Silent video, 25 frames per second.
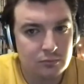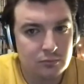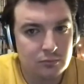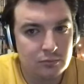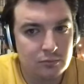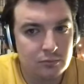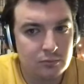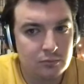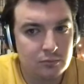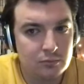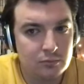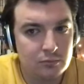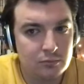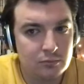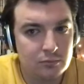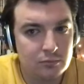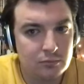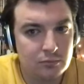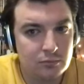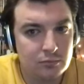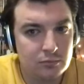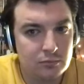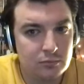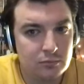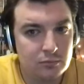
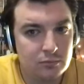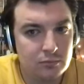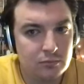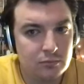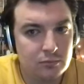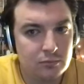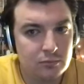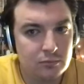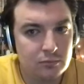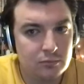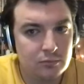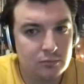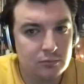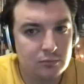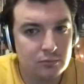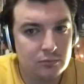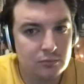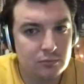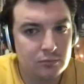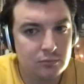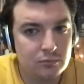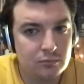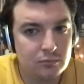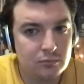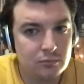
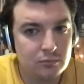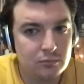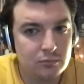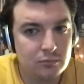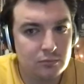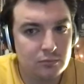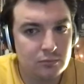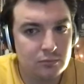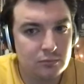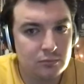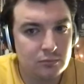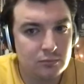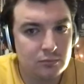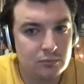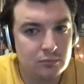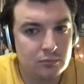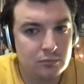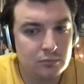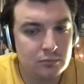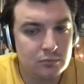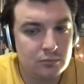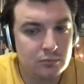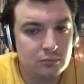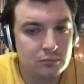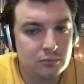
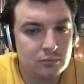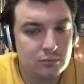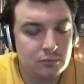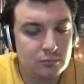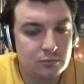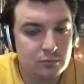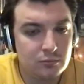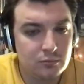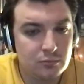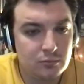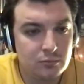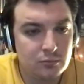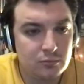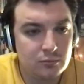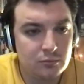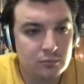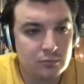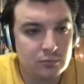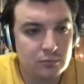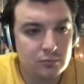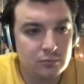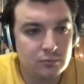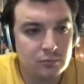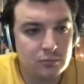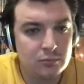
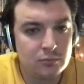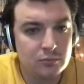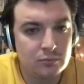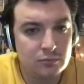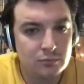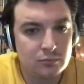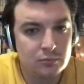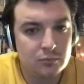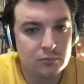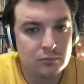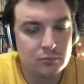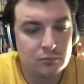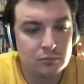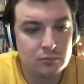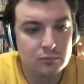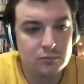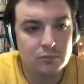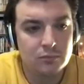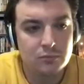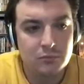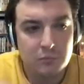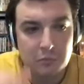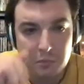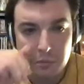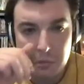
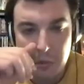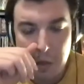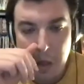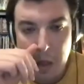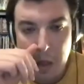[no speech]